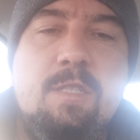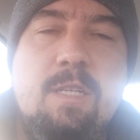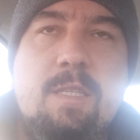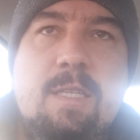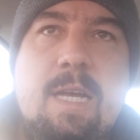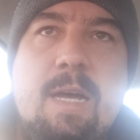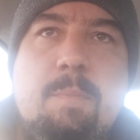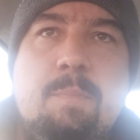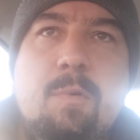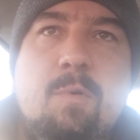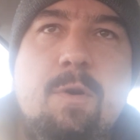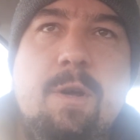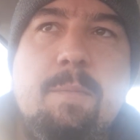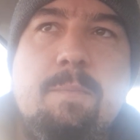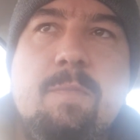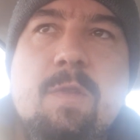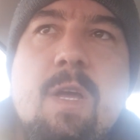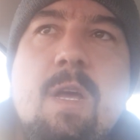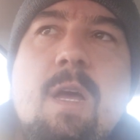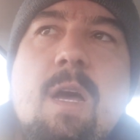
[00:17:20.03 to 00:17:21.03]
at that
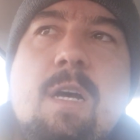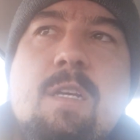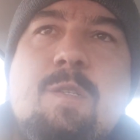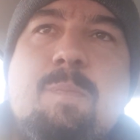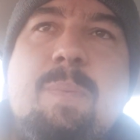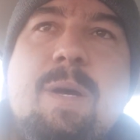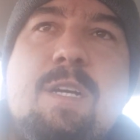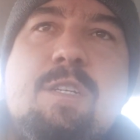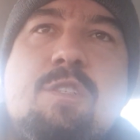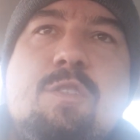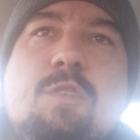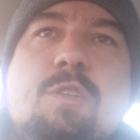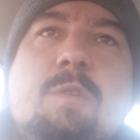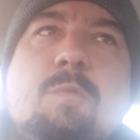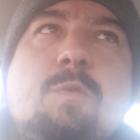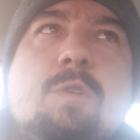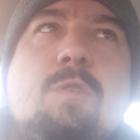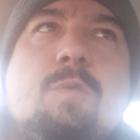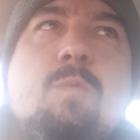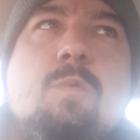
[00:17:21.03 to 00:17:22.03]
point, especially
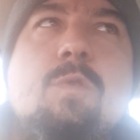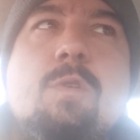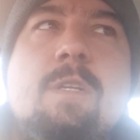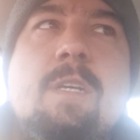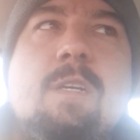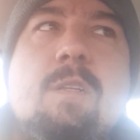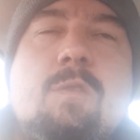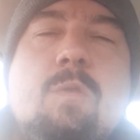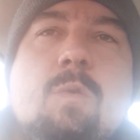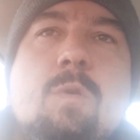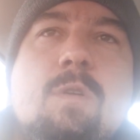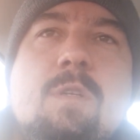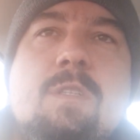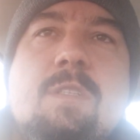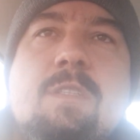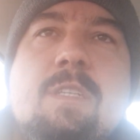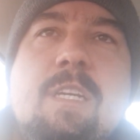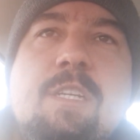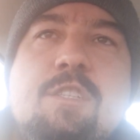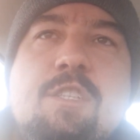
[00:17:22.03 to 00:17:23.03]
when the World Health
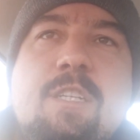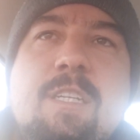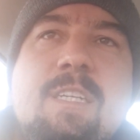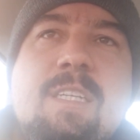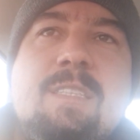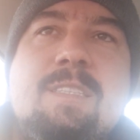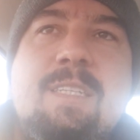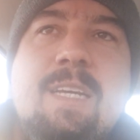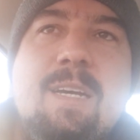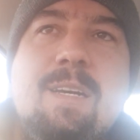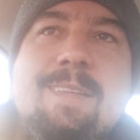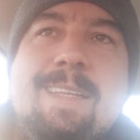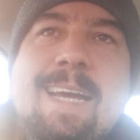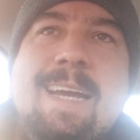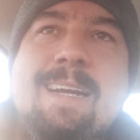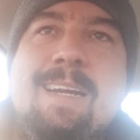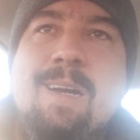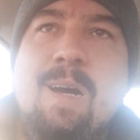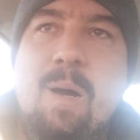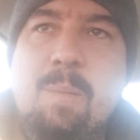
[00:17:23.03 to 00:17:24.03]
Organization can tell
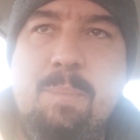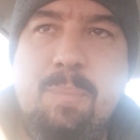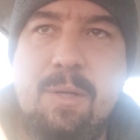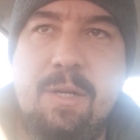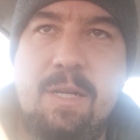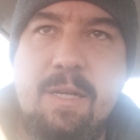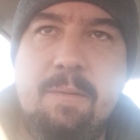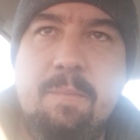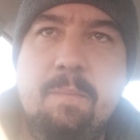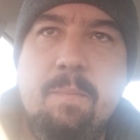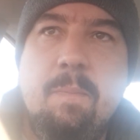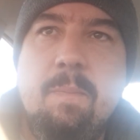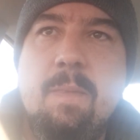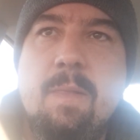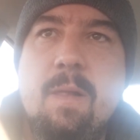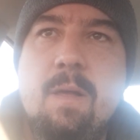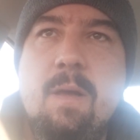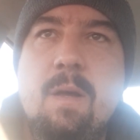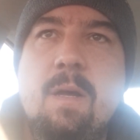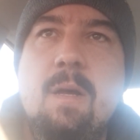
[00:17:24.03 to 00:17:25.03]
that company
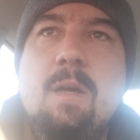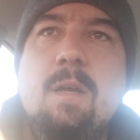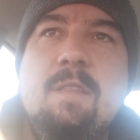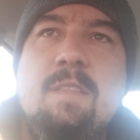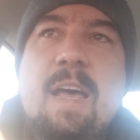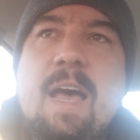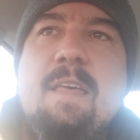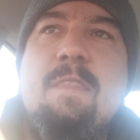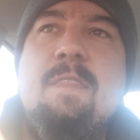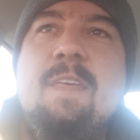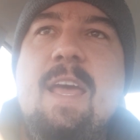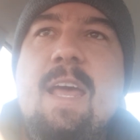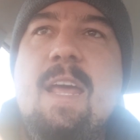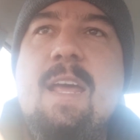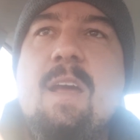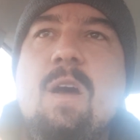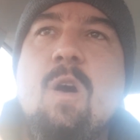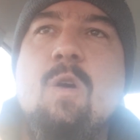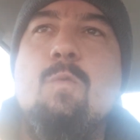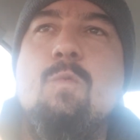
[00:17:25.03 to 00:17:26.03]
that
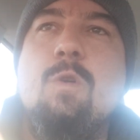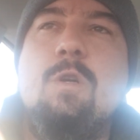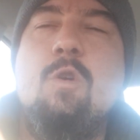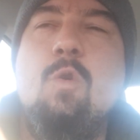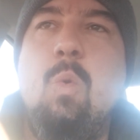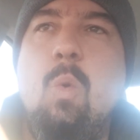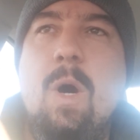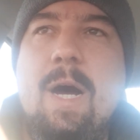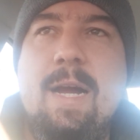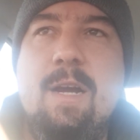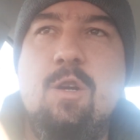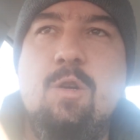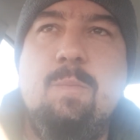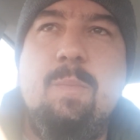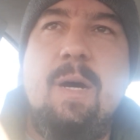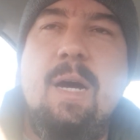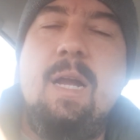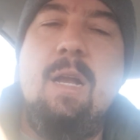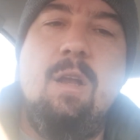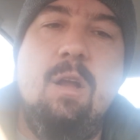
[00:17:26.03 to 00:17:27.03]
they are required
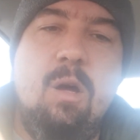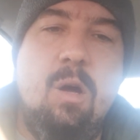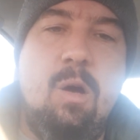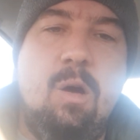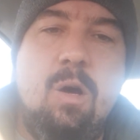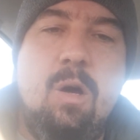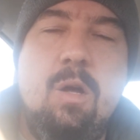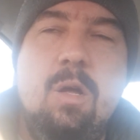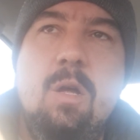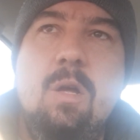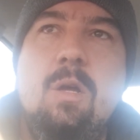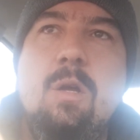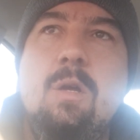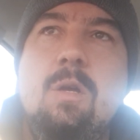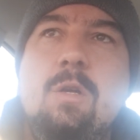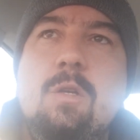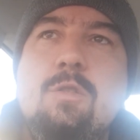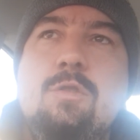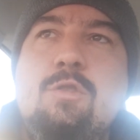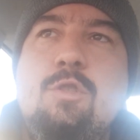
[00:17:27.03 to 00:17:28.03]
by law
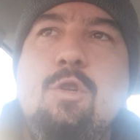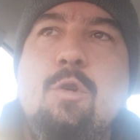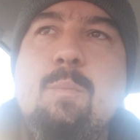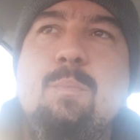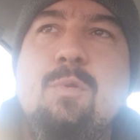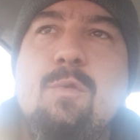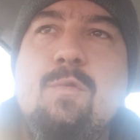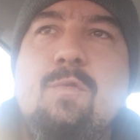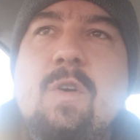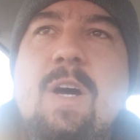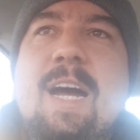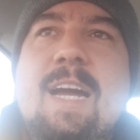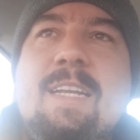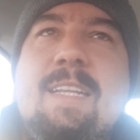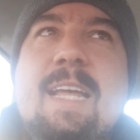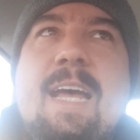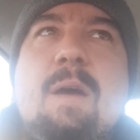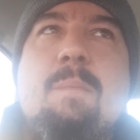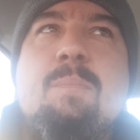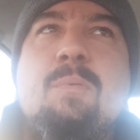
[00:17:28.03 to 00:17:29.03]
to
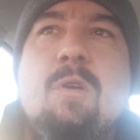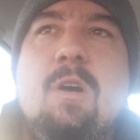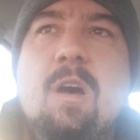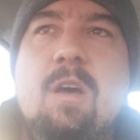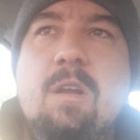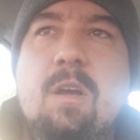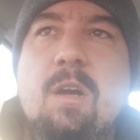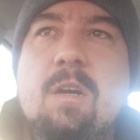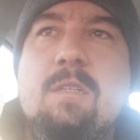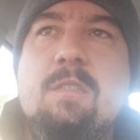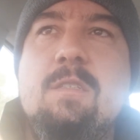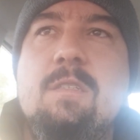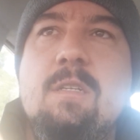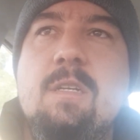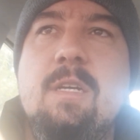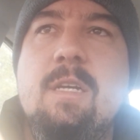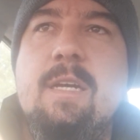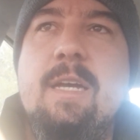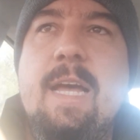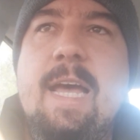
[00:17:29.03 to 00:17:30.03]
provide that product
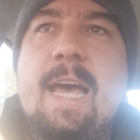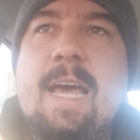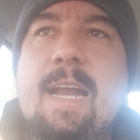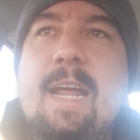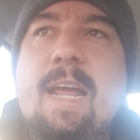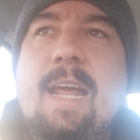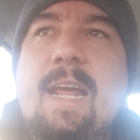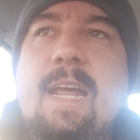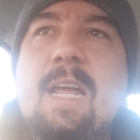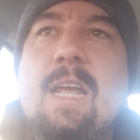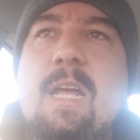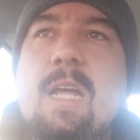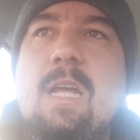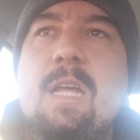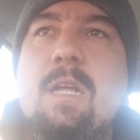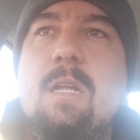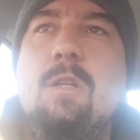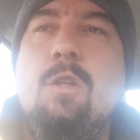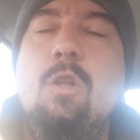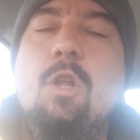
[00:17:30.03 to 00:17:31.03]
at a
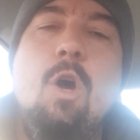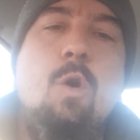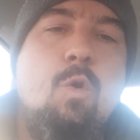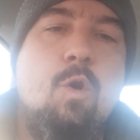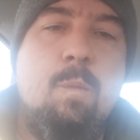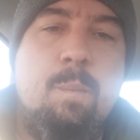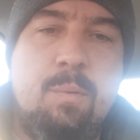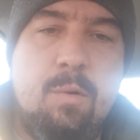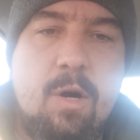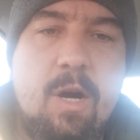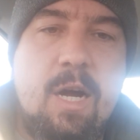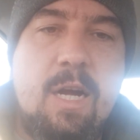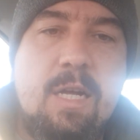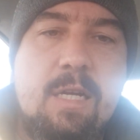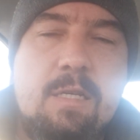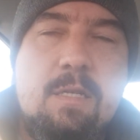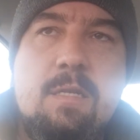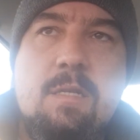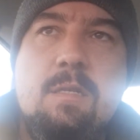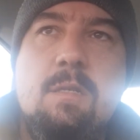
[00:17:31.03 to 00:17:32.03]
lower
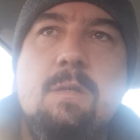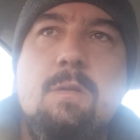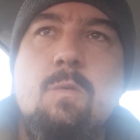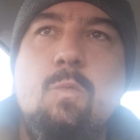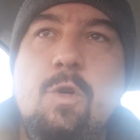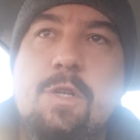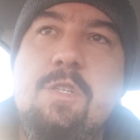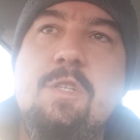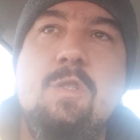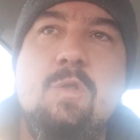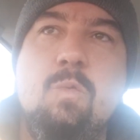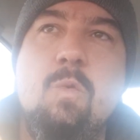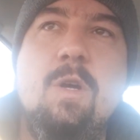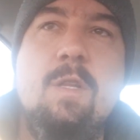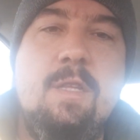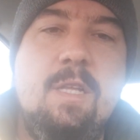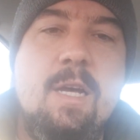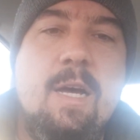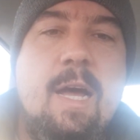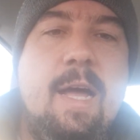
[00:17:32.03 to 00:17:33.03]
price, which is
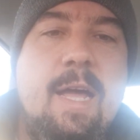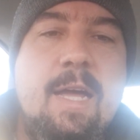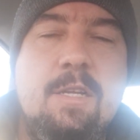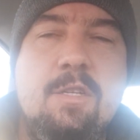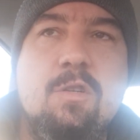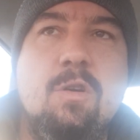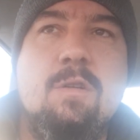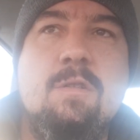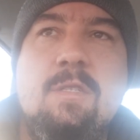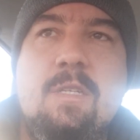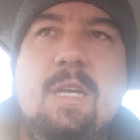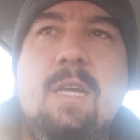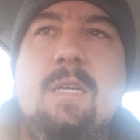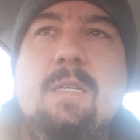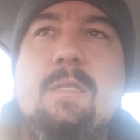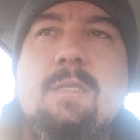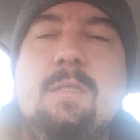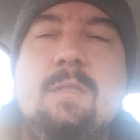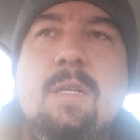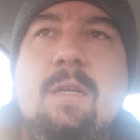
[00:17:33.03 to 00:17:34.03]
what the IHR
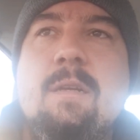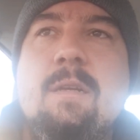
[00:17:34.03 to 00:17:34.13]
says.